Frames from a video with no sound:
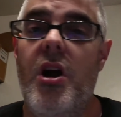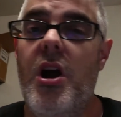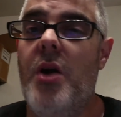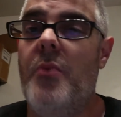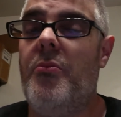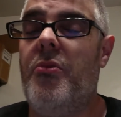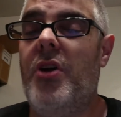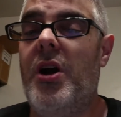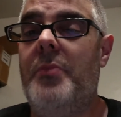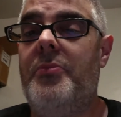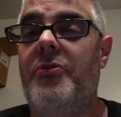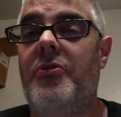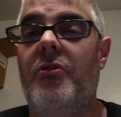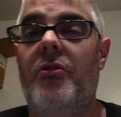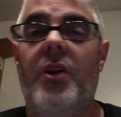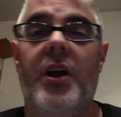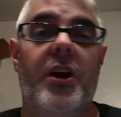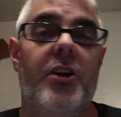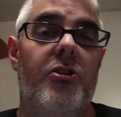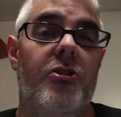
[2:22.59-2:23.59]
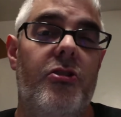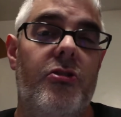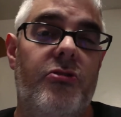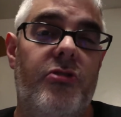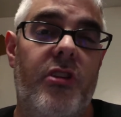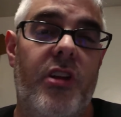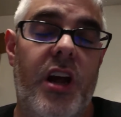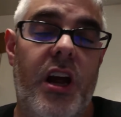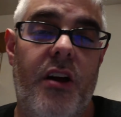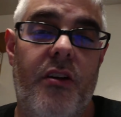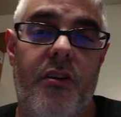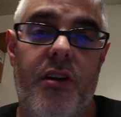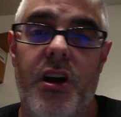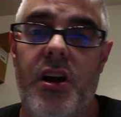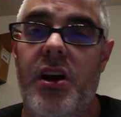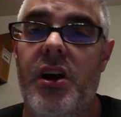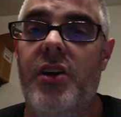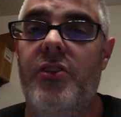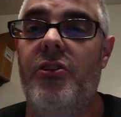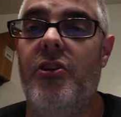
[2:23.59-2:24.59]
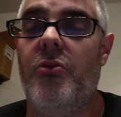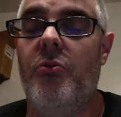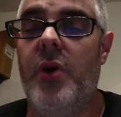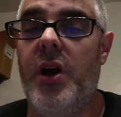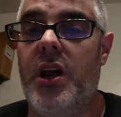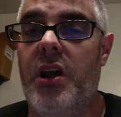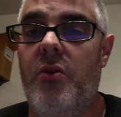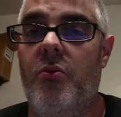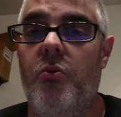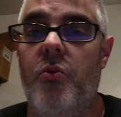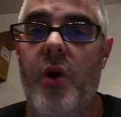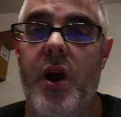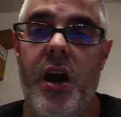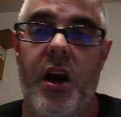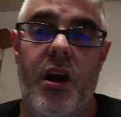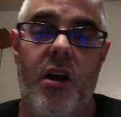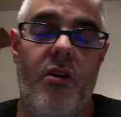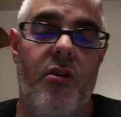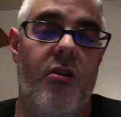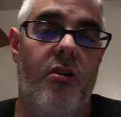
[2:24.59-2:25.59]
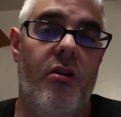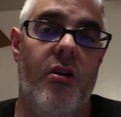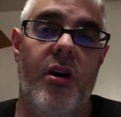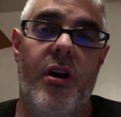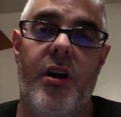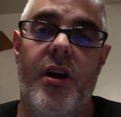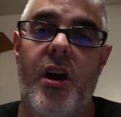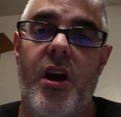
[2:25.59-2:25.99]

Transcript: perhaps they're like new to the area and they're waiting on